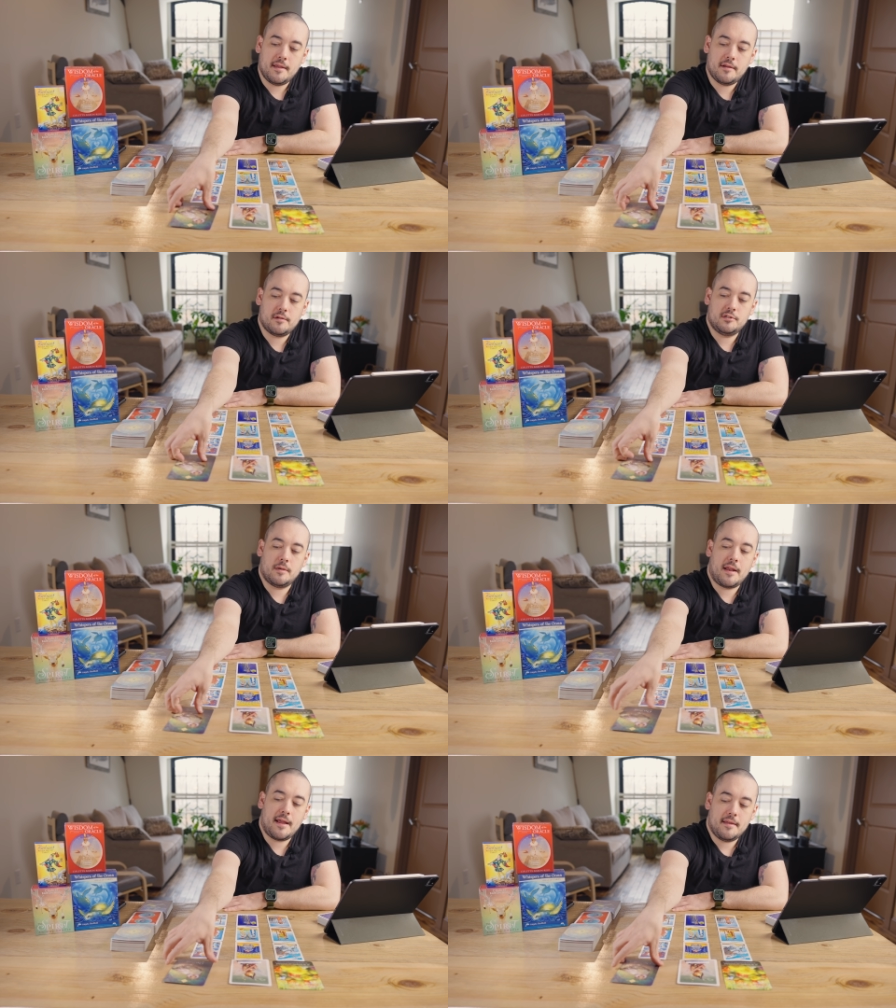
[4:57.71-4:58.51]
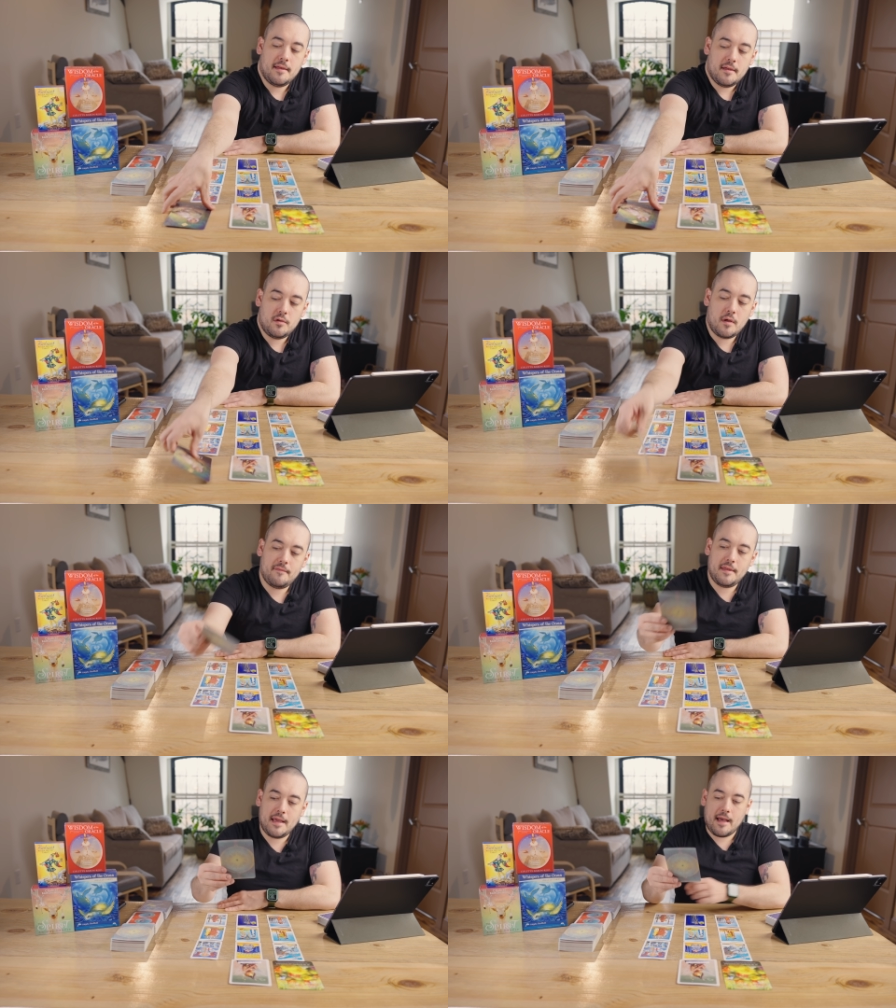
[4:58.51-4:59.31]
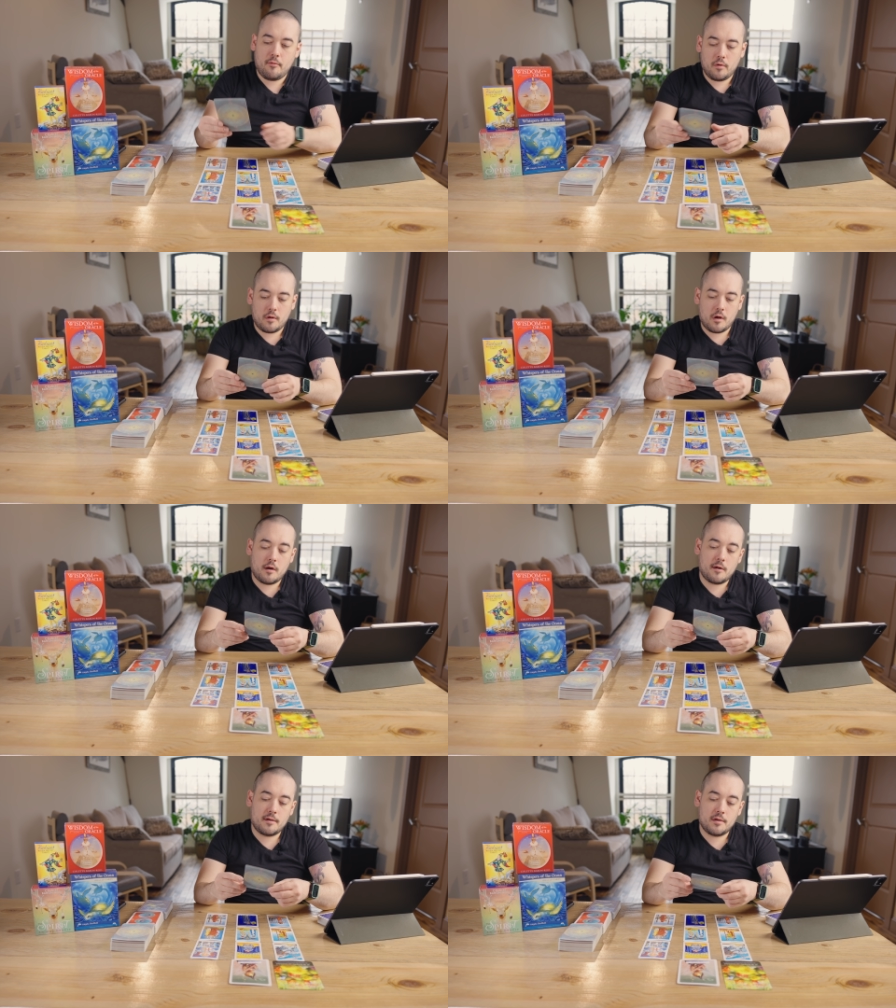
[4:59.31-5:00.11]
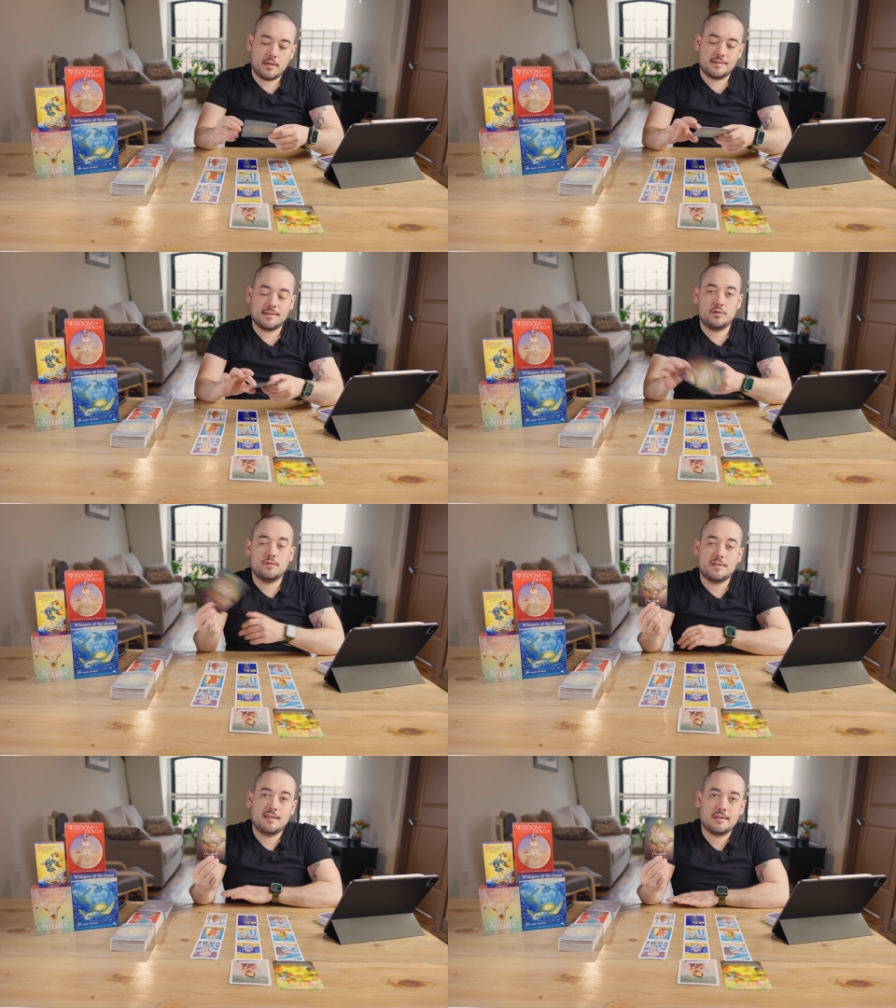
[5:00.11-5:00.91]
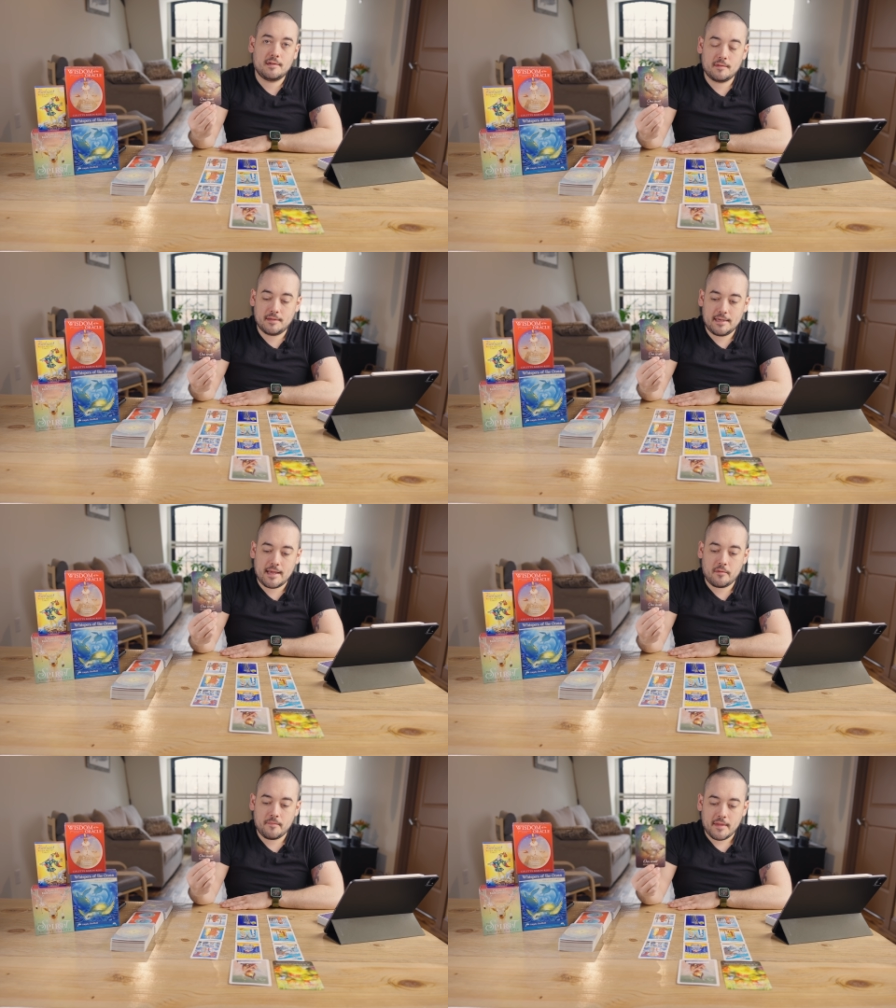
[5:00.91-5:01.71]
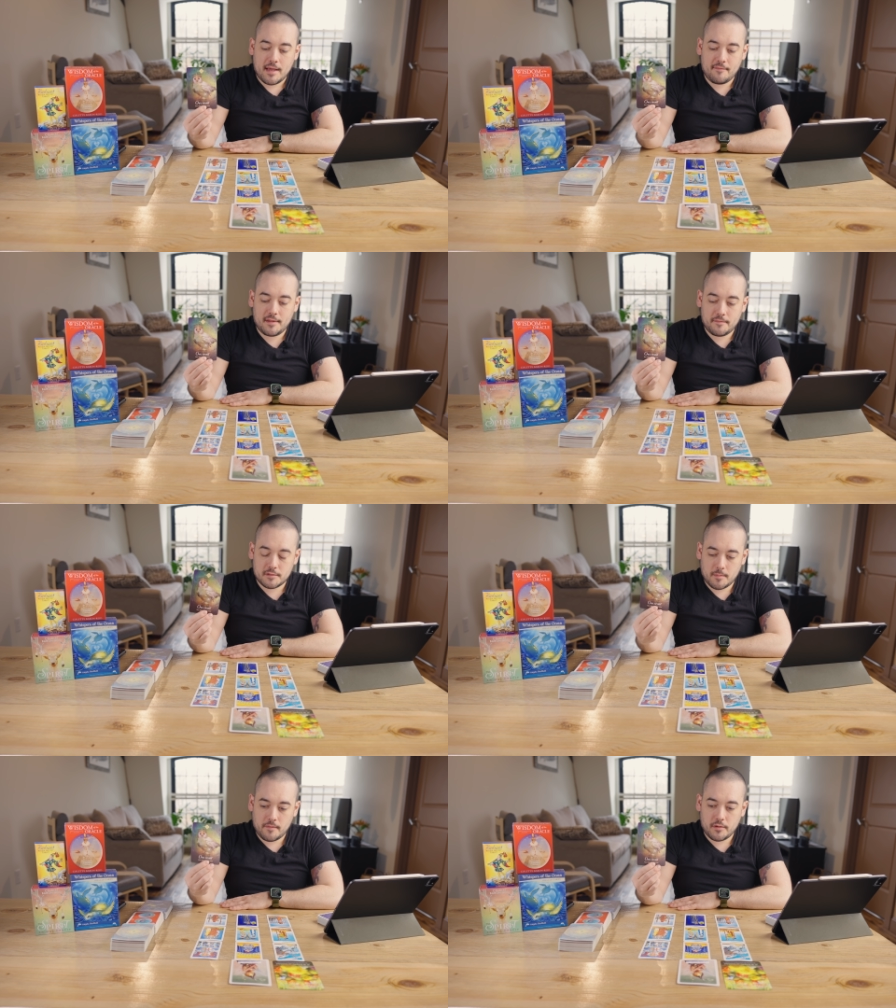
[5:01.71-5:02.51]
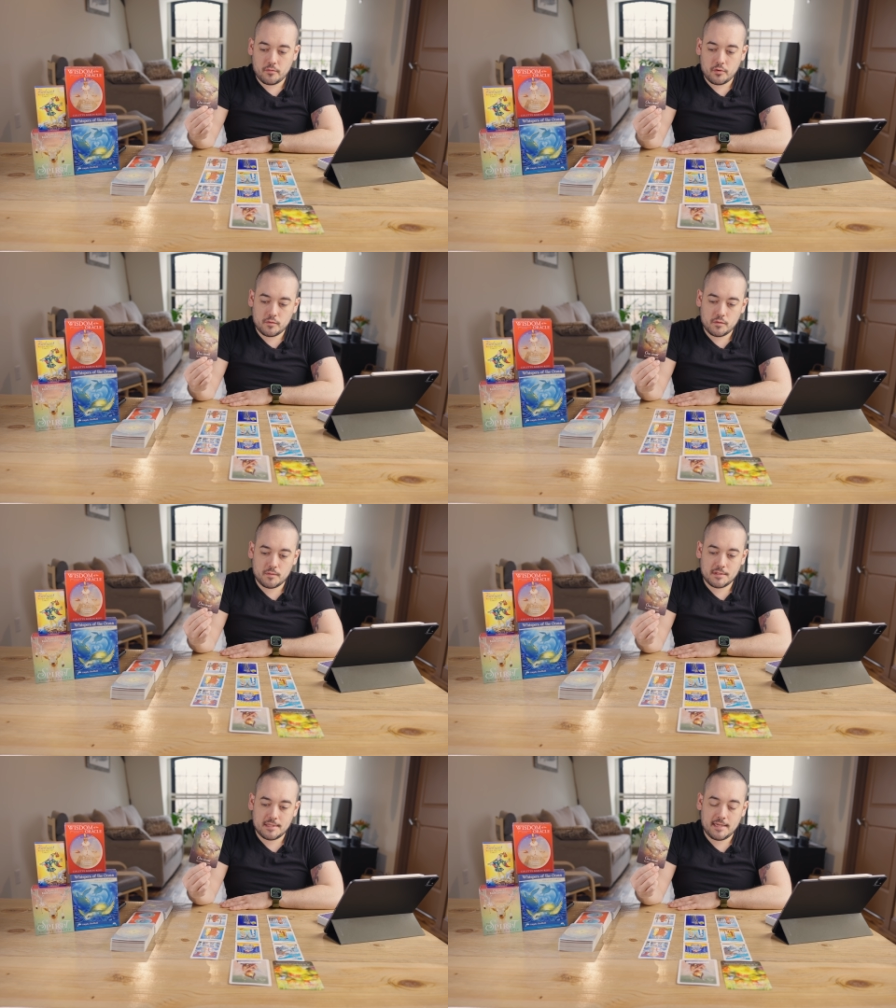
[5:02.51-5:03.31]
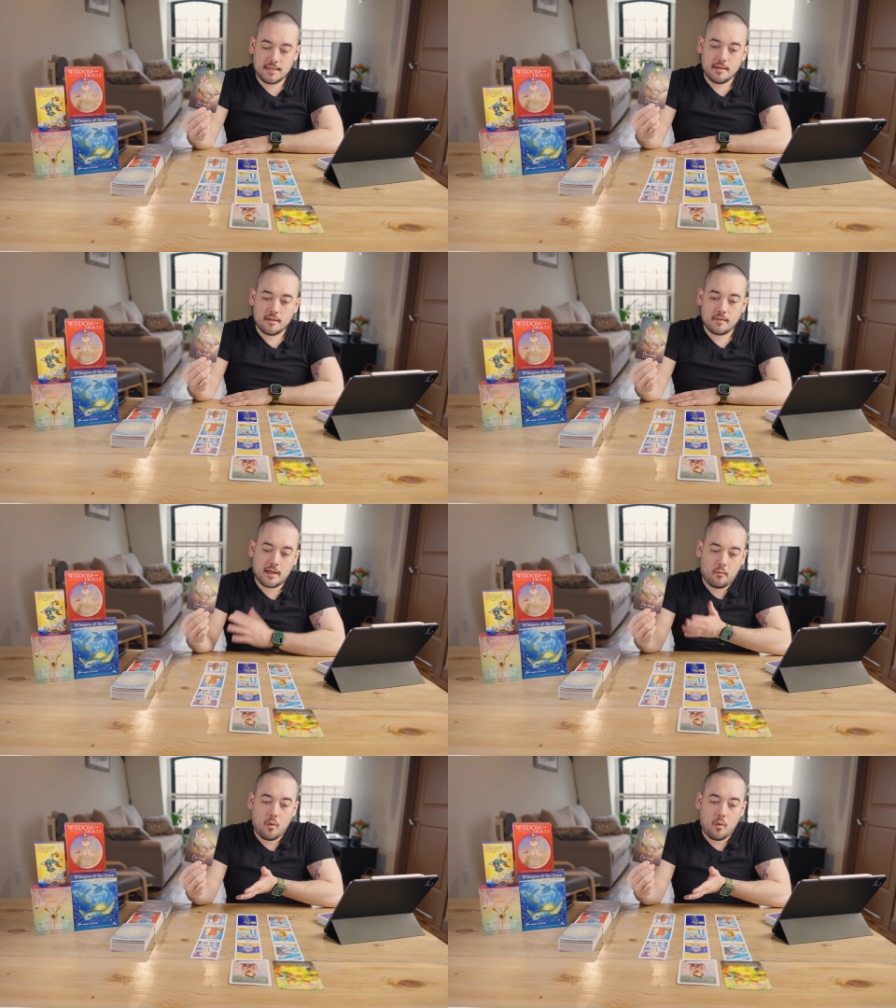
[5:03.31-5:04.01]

here, Gemini? You have the owl card. It says you see clearly now. I feel like for some of you, you do see like